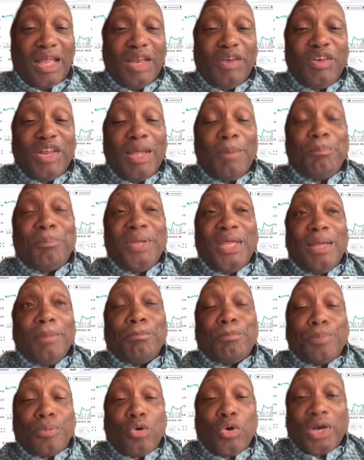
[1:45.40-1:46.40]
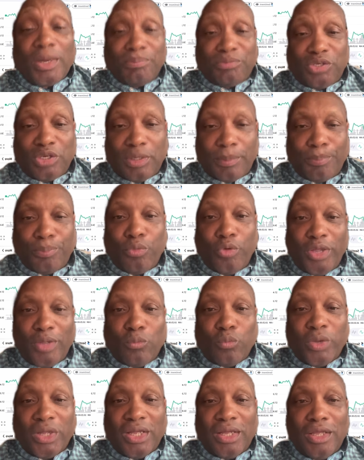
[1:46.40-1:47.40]
They're being bought up to the
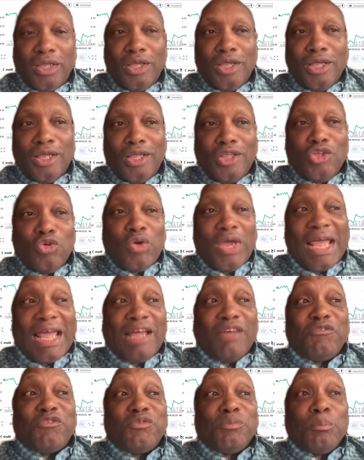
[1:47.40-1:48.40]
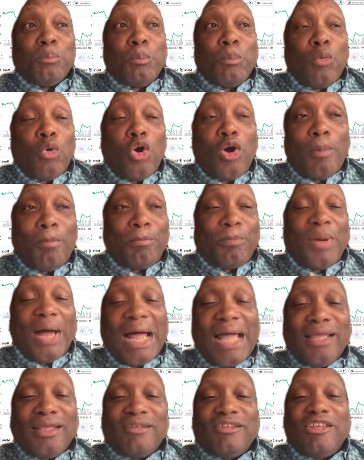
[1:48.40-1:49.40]
point where you have more
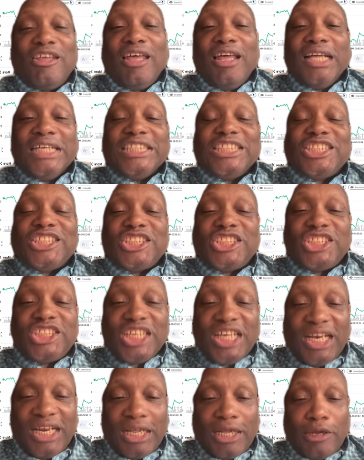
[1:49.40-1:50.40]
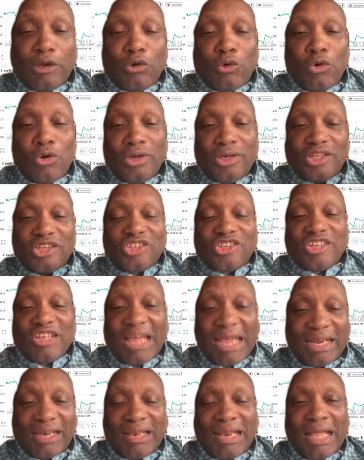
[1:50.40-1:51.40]
buyers sitting on the
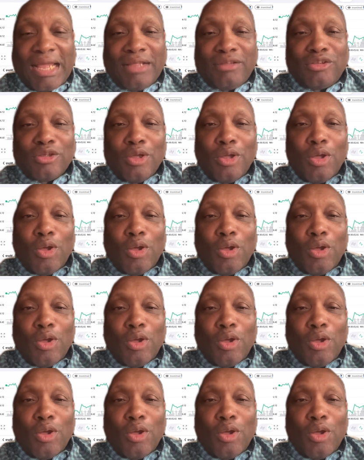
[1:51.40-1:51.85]
sidelines